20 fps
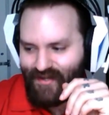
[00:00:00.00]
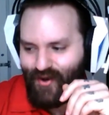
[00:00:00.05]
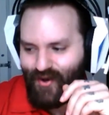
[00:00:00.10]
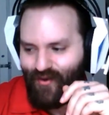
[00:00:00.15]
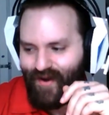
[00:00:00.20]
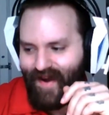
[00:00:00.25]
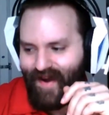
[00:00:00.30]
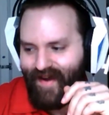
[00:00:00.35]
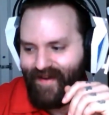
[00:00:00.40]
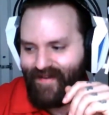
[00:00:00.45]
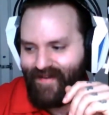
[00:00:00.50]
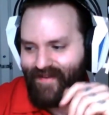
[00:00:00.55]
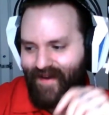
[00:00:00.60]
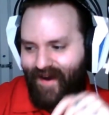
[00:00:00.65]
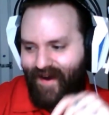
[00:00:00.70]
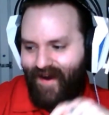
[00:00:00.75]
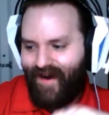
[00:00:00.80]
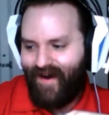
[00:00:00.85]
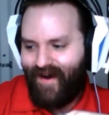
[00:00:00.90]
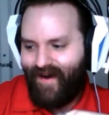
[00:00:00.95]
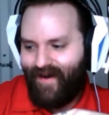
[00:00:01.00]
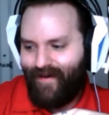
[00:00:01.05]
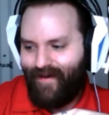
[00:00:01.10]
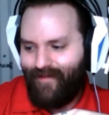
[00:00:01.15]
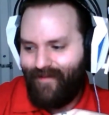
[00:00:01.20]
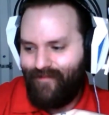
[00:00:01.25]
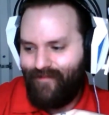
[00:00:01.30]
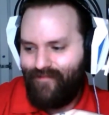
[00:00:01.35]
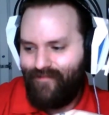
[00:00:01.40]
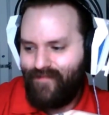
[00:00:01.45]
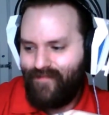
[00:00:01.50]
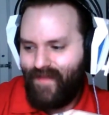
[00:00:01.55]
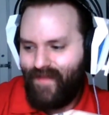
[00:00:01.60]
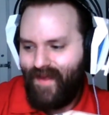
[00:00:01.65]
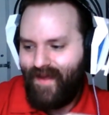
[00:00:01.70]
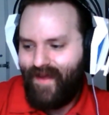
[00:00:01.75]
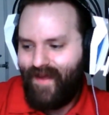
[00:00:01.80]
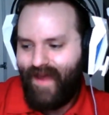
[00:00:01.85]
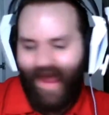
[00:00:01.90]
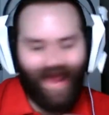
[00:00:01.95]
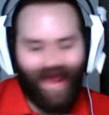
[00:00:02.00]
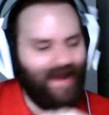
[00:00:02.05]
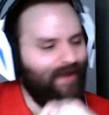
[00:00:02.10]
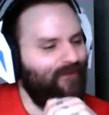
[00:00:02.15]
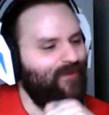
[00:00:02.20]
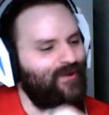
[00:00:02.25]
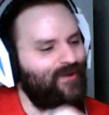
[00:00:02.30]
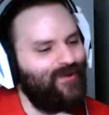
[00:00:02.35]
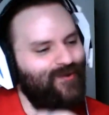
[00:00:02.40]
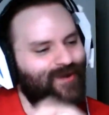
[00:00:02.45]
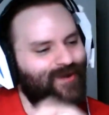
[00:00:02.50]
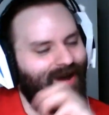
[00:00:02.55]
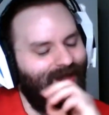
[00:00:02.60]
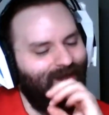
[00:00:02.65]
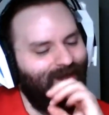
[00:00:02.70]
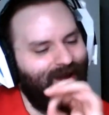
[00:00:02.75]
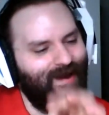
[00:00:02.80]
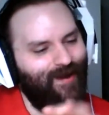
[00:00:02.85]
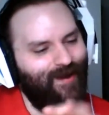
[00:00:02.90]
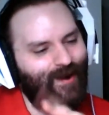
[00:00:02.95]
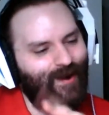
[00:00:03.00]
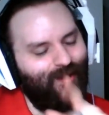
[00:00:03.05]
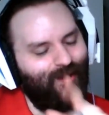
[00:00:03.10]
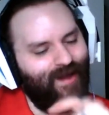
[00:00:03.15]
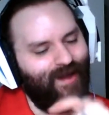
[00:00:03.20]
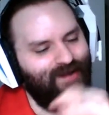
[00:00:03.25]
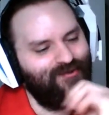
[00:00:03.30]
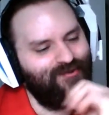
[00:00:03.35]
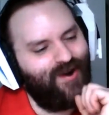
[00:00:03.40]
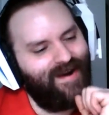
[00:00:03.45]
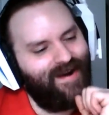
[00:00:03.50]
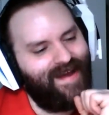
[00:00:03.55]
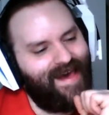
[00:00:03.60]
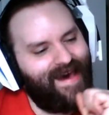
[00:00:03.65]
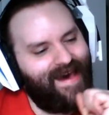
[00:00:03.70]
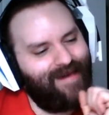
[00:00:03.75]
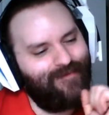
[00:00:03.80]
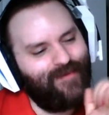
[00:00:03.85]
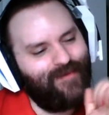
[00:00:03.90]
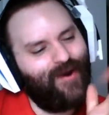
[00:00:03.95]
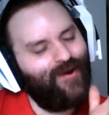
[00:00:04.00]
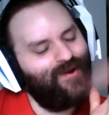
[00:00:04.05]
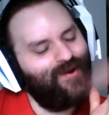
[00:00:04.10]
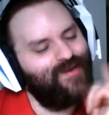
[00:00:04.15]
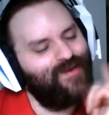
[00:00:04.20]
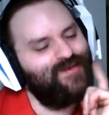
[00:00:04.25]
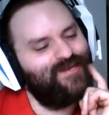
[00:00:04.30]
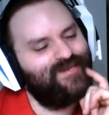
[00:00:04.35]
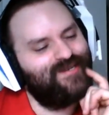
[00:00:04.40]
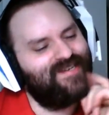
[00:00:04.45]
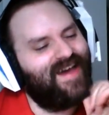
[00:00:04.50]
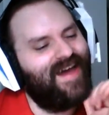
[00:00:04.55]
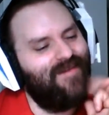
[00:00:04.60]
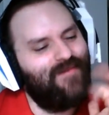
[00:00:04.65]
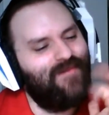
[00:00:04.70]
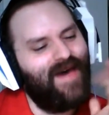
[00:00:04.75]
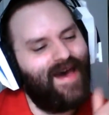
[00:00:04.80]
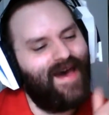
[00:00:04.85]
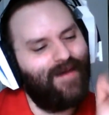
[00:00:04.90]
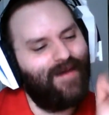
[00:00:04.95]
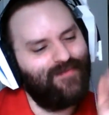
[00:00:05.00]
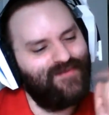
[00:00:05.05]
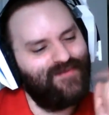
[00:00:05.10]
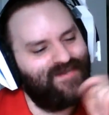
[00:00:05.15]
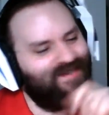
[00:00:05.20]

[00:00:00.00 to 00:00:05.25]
correct. And if you do not like an Electron app, don't use the Skype app. I'm just